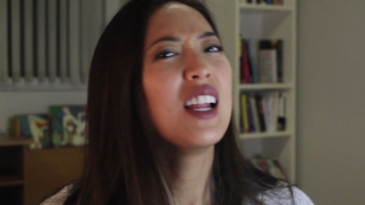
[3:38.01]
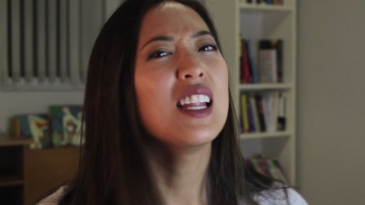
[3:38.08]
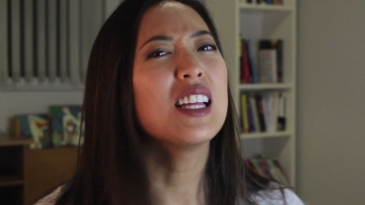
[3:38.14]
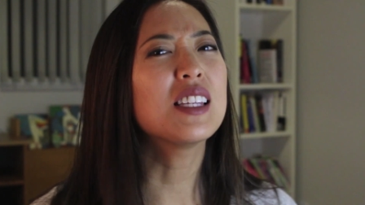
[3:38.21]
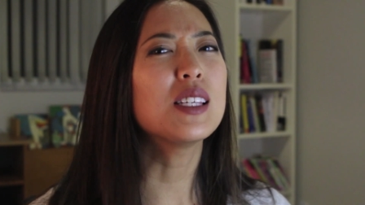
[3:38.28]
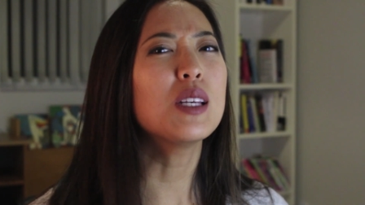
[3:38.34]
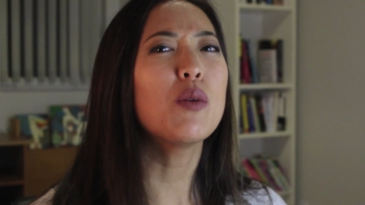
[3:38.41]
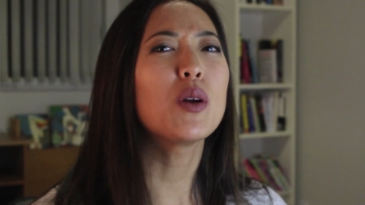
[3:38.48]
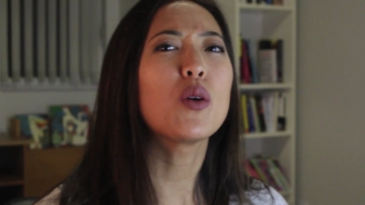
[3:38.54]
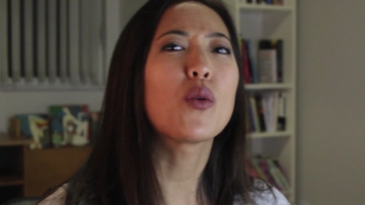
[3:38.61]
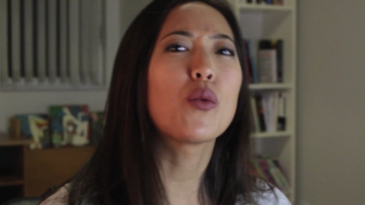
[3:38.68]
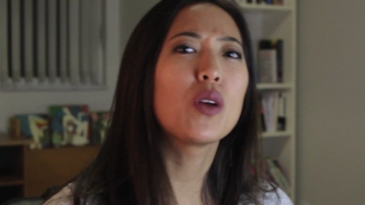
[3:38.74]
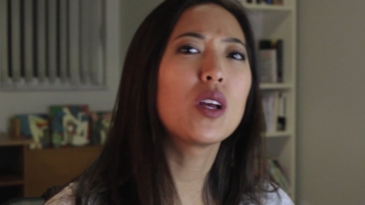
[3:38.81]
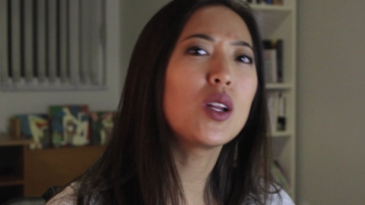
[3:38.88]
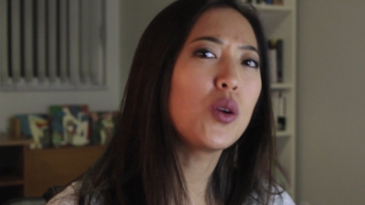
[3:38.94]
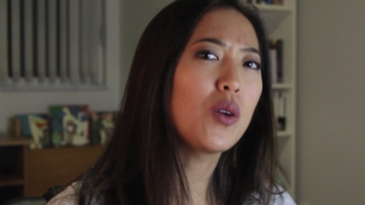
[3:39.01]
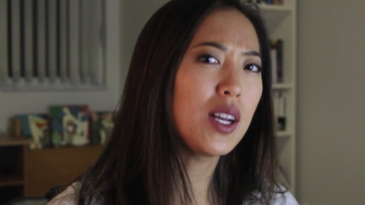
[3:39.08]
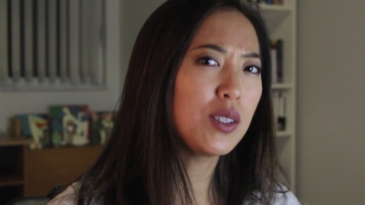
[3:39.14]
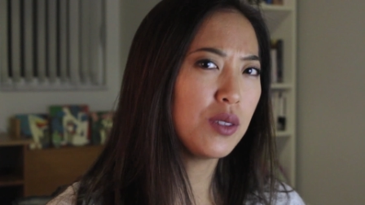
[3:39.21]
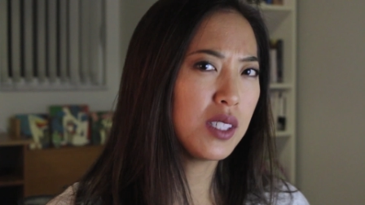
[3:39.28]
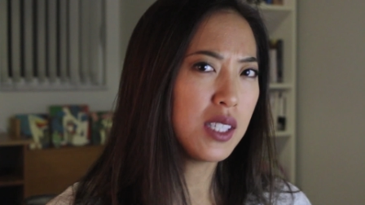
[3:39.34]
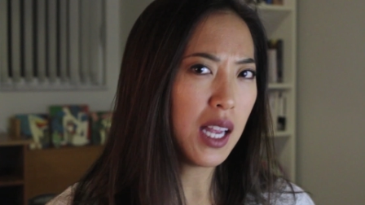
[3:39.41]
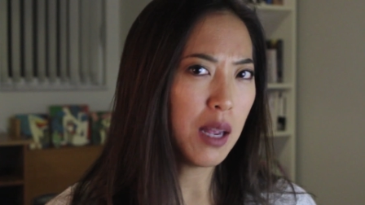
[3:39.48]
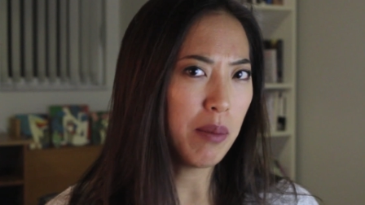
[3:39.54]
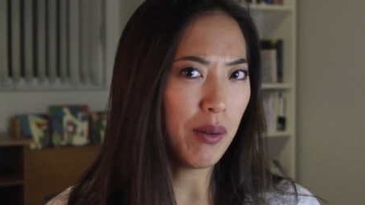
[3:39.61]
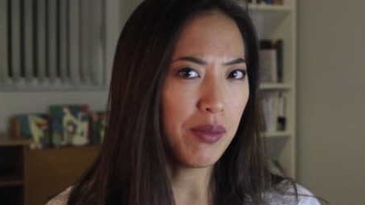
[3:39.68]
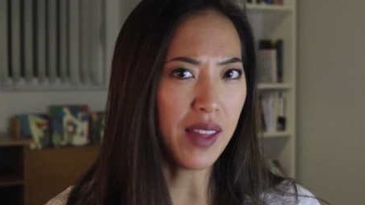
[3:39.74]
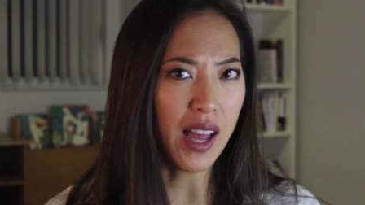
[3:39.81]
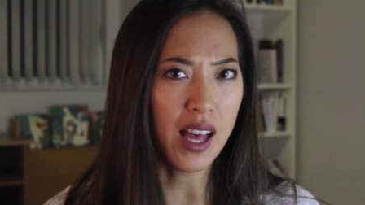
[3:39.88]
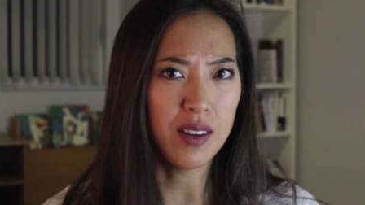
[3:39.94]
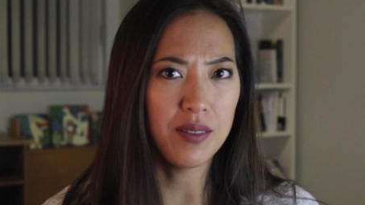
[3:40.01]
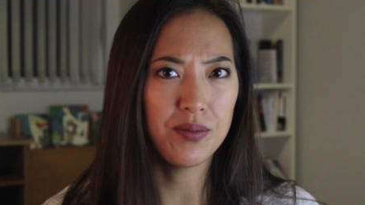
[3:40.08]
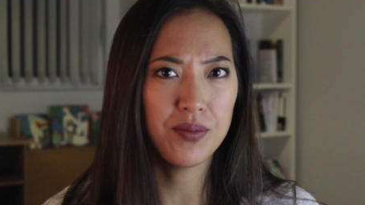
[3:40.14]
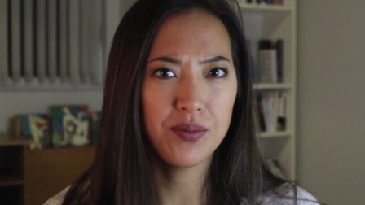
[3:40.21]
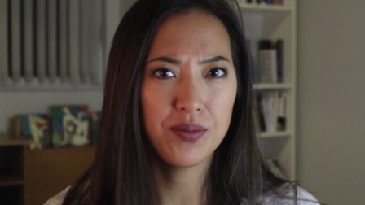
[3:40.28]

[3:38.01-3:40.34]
Let's see what Aurelio has to say about that.